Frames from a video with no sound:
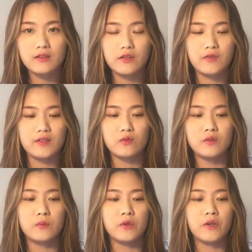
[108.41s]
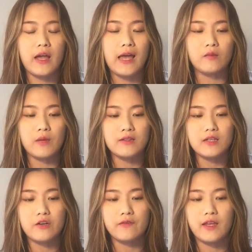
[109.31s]
So this was more admin
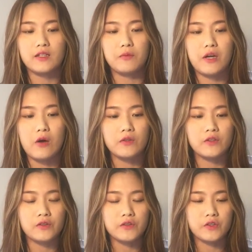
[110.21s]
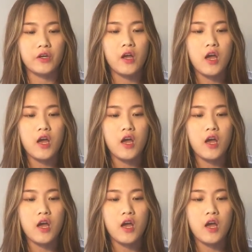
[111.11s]
side of things, but I was also